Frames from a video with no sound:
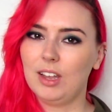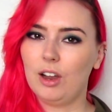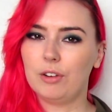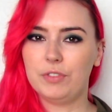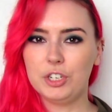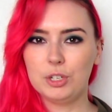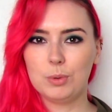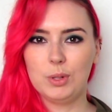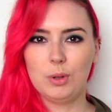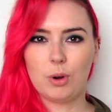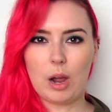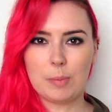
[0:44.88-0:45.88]
Our
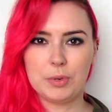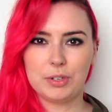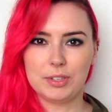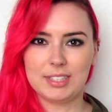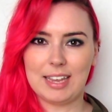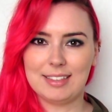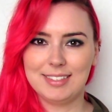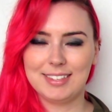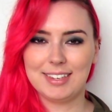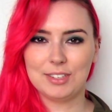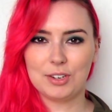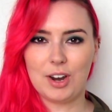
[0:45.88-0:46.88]
visual or optical
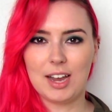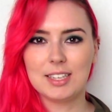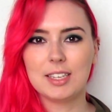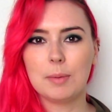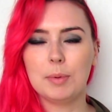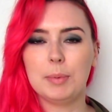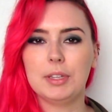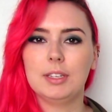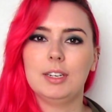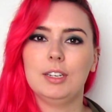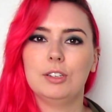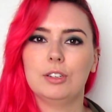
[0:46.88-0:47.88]
sense is our eye's
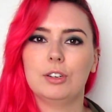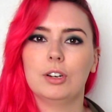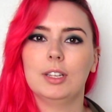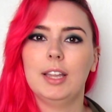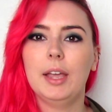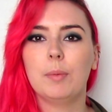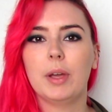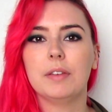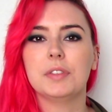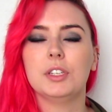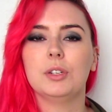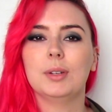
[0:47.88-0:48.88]
capability to turn light
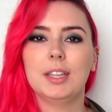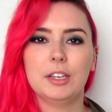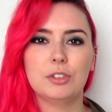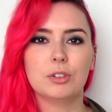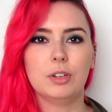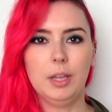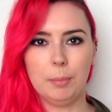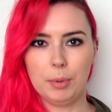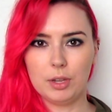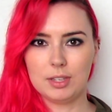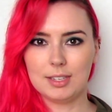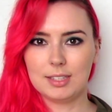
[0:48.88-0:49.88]
waves into electrical
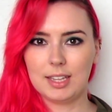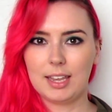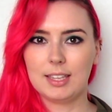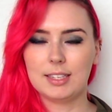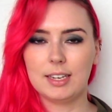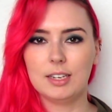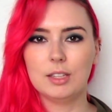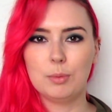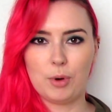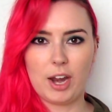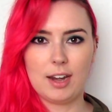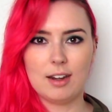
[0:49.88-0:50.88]
impulses that get sent to the
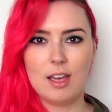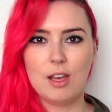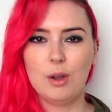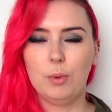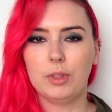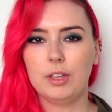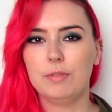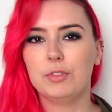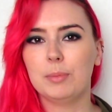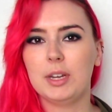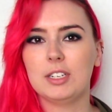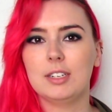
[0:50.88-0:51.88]
brain, where the
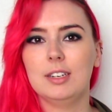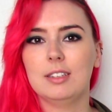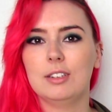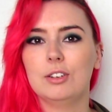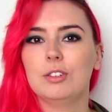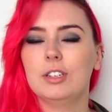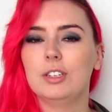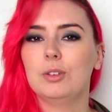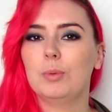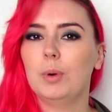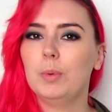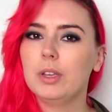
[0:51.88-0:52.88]
information is turned
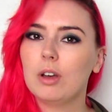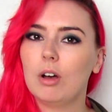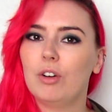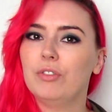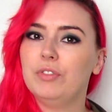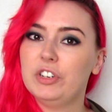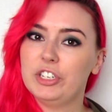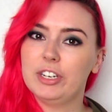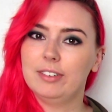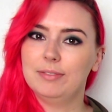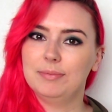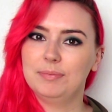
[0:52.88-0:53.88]
into what we call
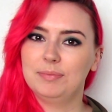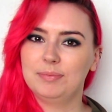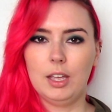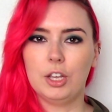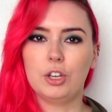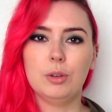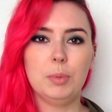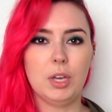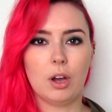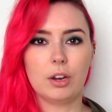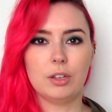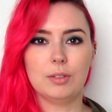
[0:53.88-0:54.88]
vision. It could
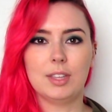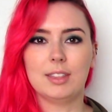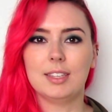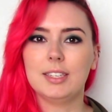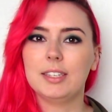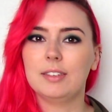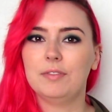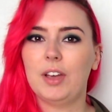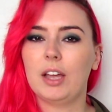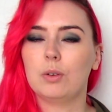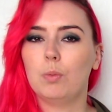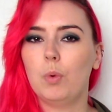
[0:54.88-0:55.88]
be argued that this is in
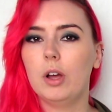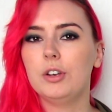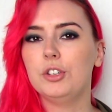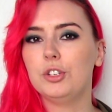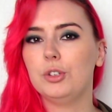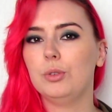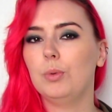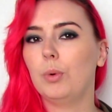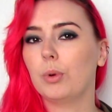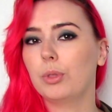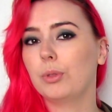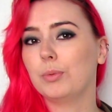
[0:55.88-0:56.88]
fact one, two,
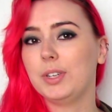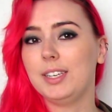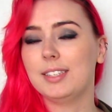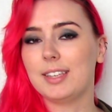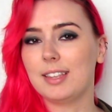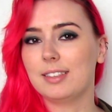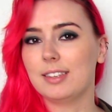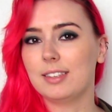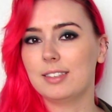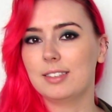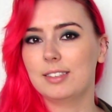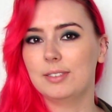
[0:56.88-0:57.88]
or three
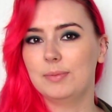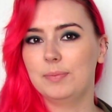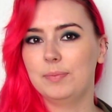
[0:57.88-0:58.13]
senses.